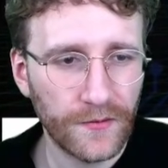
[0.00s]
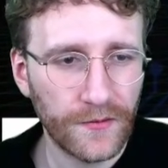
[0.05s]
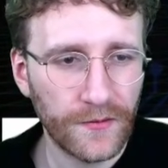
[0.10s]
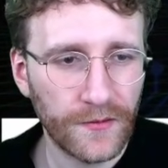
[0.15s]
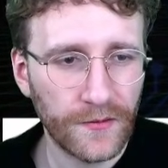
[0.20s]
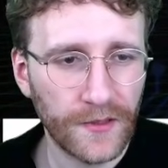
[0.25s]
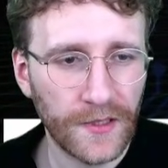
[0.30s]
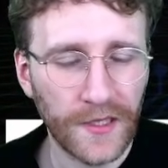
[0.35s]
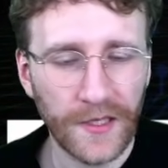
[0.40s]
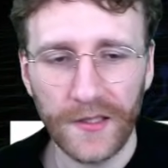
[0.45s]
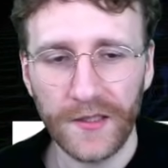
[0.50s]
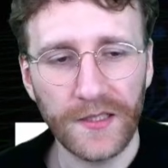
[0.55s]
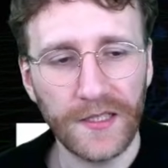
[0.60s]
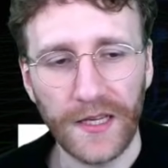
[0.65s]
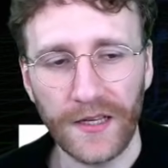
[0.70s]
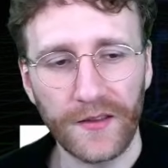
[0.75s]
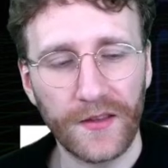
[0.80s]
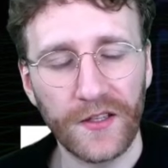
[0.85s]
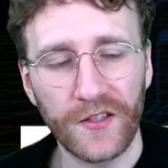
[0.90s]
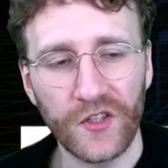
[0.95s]
and
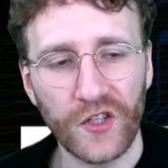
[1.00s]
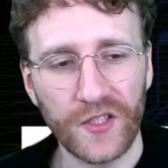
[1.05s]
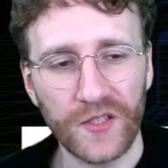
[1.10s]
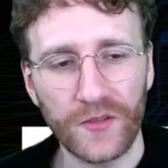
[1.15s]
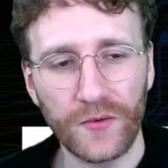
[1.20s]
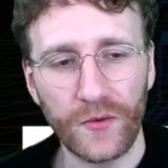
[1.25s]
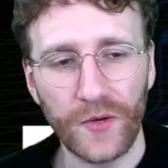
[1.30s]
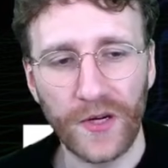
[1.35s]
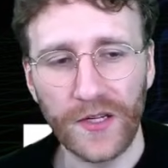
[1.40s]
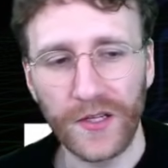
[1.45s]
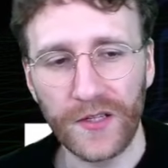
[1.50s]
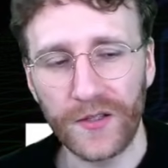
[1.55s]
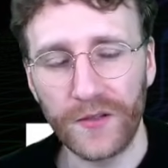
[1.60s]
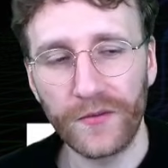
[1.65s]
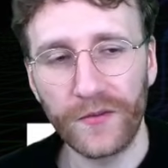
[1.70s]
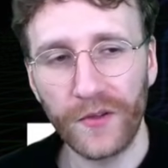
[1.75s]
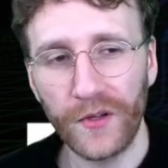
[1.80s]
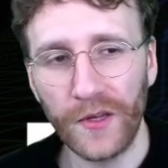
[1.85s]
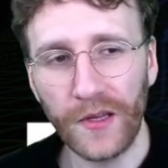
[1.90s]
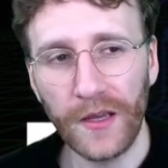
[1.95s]
yeah, they just surrender. So
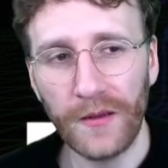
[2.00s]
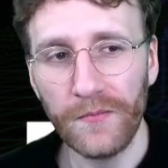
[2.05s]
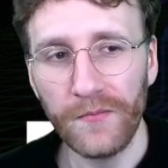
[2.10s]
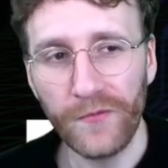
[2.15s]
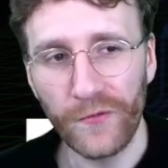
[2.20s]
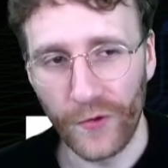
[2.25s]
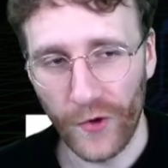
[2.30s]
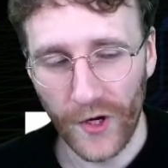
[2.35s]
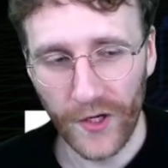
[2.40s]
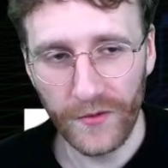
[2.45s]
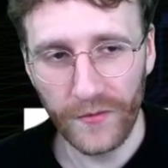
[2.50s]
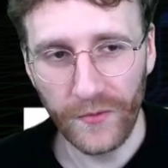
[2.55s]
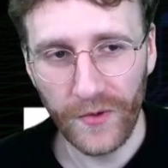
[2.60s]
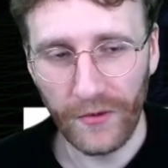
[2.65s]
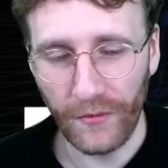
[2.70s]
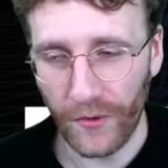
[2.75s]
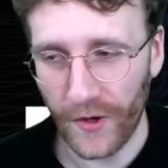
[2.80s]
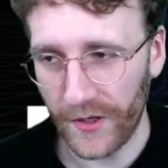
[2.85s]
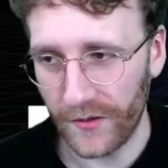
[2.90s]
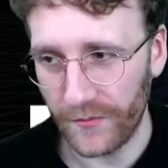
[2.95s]
game 1 we
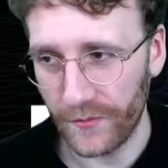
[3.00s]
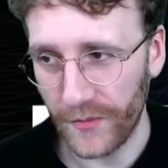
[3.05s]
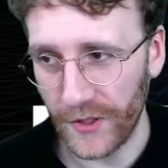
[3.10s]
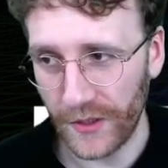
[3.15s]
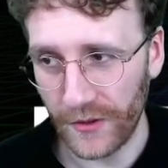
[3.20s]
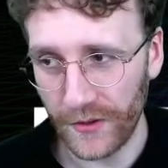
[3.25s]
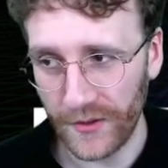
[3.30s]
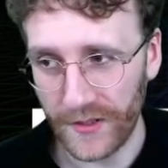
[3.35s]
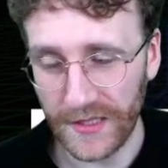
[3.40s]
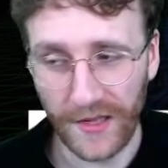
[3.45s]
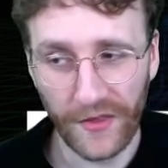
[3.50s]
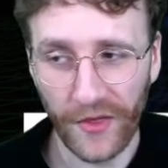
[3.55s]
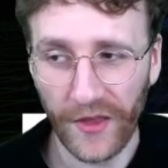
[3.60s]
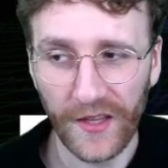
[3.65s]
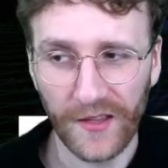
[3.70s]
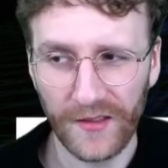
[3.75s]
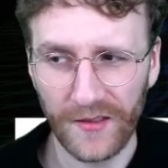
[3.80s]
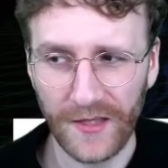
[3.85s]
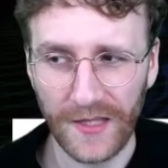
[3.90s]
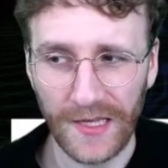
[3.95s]
won, because I
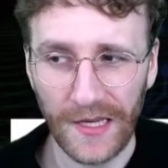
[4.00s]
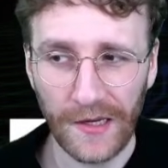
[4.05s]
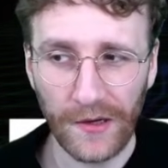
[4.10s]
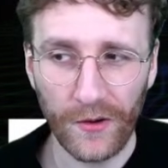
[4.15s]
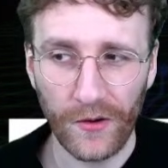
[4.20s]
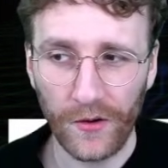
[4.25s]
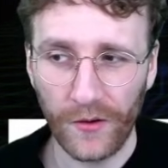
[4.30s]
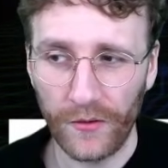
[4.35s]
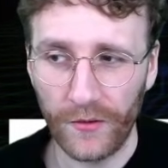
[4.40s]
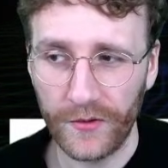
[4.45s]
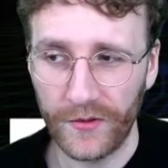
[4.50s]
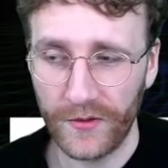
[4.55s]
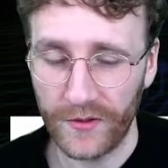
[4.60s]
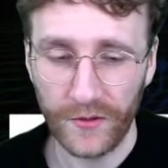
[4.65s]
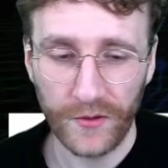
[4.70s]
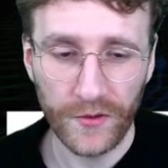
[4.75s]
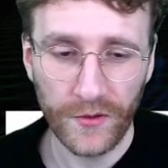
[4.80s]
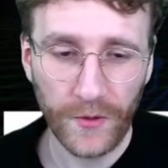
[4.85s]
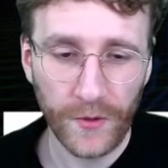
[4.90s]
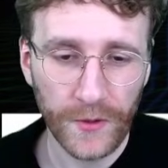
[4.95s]
think they also
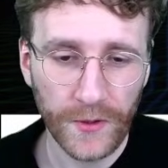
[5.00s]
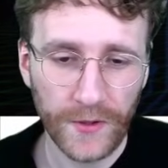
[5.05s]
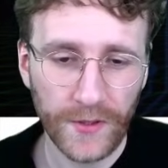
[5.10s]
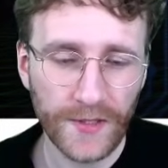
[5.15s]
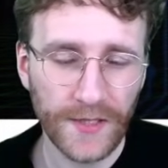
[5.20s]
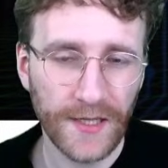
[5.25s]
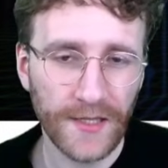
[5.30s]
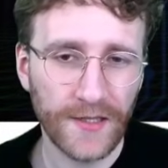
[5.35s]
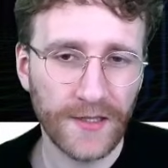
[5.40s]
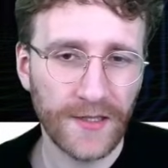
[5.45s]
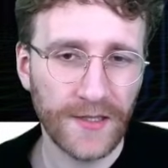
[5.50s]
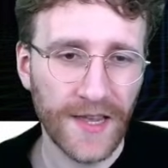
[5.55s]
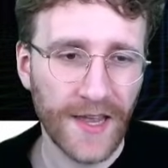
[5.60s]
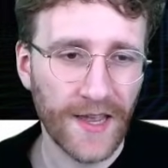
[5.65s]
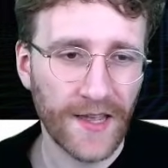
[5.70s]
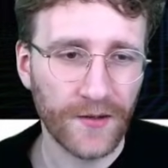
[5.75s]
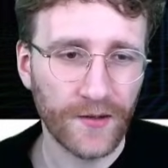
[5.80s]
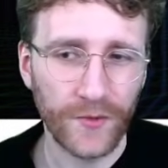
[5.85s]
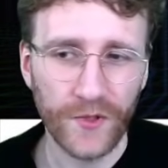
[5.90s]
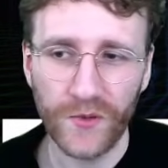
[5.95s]
told us that their
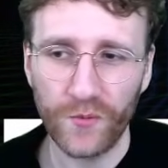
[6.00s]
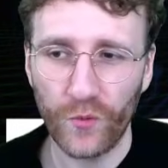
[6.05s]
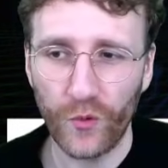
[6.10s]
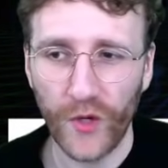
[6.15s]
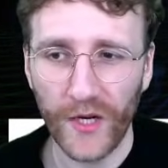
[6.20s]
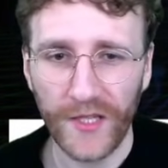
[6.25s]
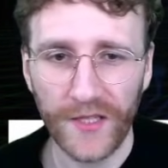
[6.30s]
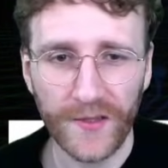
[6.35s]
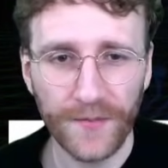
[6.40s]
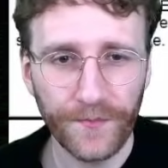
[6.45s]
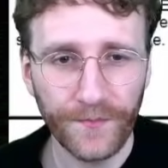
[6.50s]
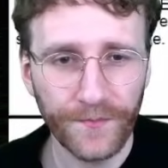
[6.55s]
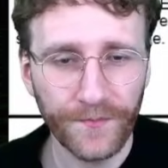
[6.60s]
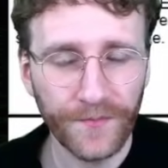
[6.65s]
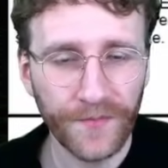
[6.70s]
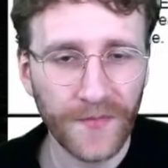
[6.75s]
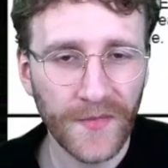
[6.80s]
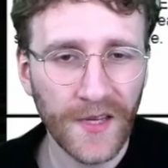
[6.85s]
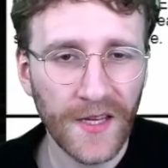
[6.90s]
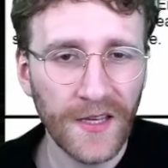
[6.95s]
hand was bricked.
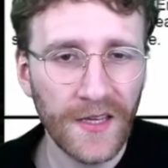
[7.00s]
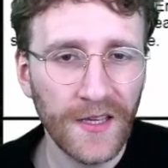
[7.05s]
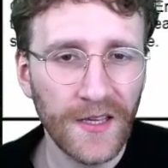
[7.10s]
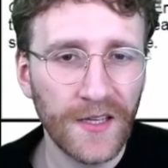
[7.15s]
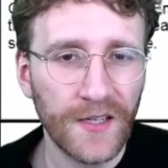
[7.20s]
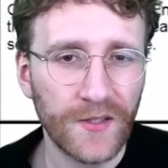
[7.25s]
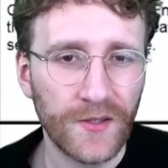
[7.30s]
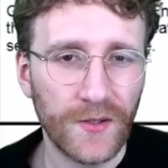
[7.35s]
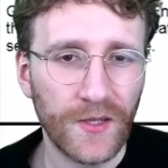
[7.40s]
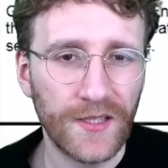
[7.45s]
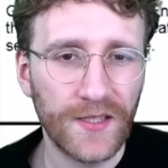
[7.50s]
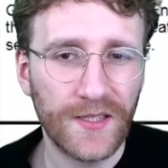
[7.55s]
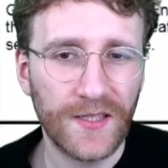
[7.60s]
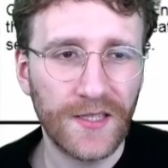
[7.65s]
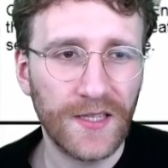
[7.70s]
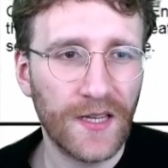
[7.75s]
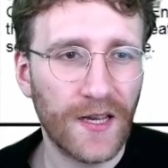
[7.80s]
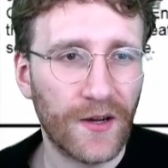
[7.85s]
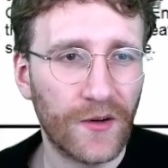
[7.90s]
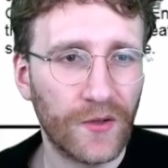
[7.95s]
So let's
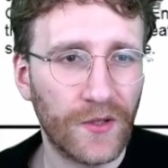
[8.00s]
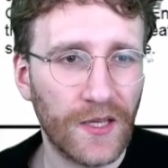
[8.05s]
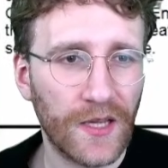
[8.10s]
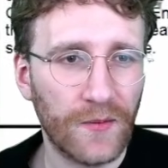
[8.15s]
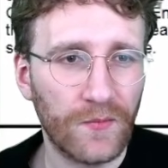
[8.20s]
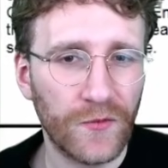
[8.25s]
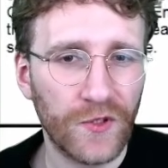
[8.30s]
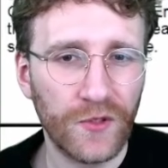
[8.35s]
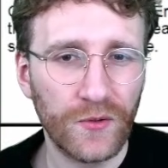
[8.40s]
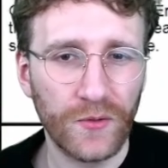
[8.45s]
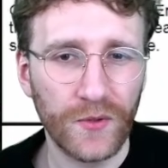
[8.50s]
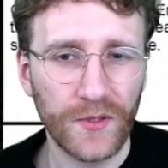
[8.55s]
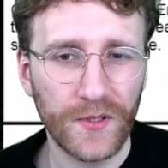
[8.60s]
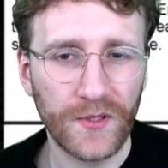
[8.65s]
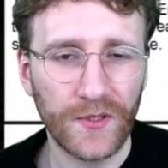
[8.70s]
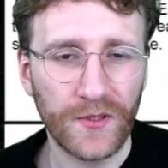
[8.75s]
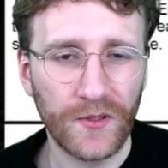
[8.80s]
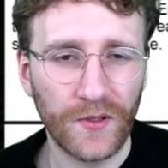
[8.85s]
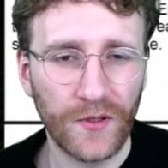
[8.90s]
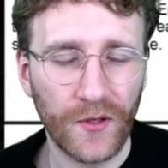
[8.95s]
see how game 2
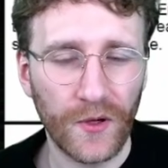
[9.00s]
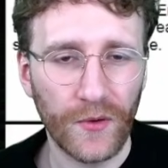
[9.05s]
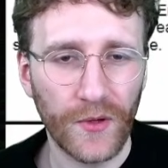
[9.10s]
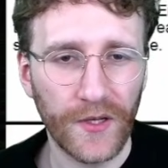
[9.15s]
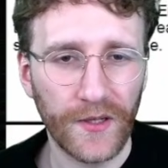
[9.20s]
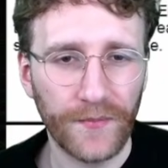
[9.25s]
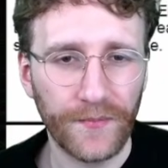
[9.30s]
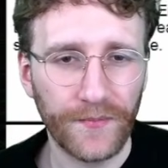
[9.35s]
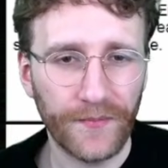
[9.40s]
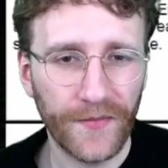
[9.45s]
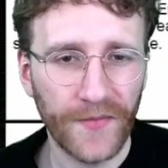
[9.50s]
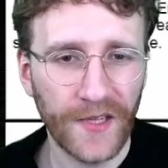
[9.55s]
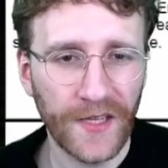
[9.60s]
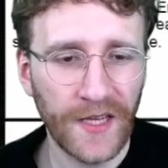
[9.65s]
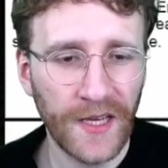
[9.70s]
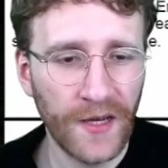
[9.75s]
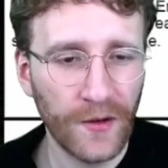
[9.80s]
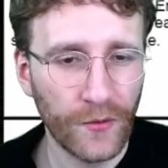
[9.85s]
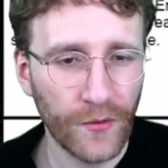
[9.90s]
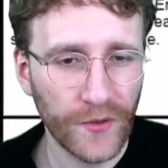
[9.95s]
is going.
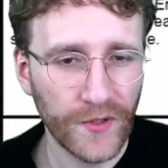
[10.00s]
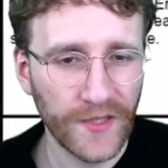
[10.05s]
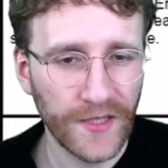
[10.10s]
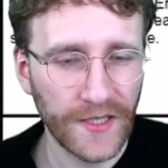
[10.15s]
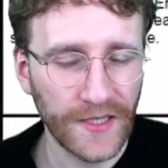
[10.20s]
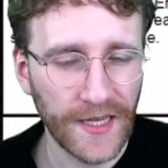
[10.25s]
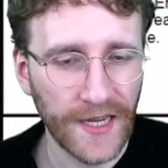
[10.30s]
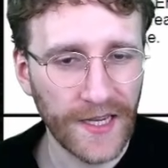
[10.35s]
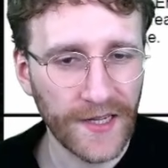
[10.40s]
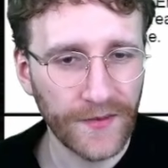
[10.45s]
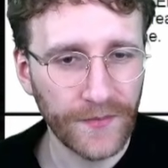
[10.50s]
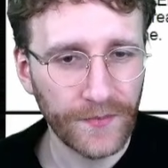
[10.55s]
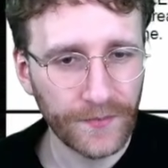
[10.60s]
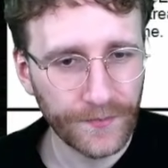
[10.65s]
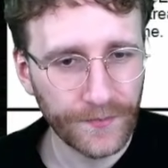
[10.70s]
Heroes again.